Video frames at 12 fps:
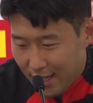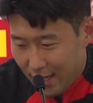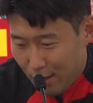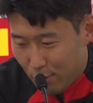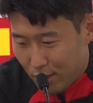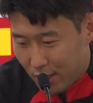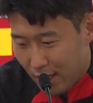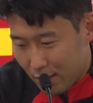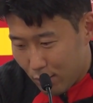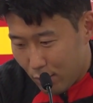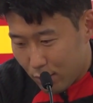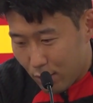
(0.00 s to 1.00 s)
he wish
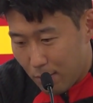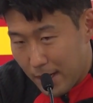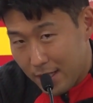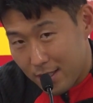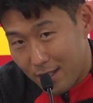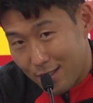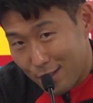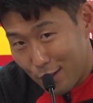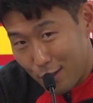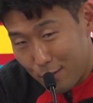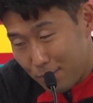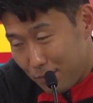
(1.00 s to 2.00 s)
us also the best.
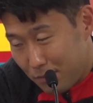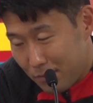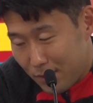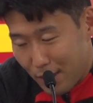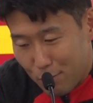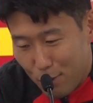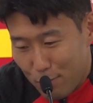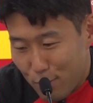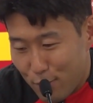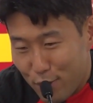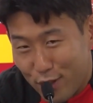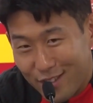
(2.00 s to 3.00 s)
So then we
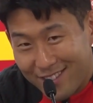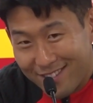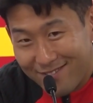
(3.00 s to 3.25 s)
move on.